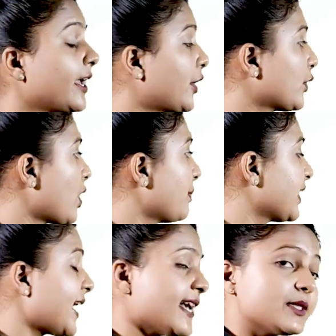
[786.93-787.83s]

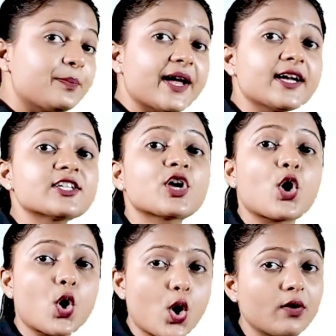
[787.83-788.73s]
Economic aspects
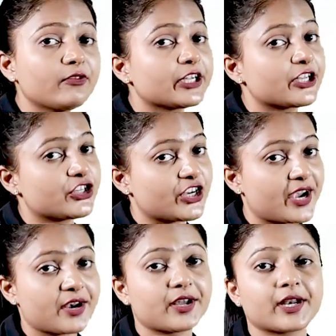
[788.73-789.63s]
of
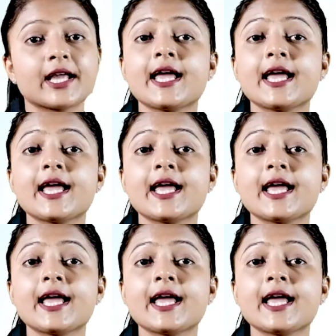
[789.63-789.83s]
gender.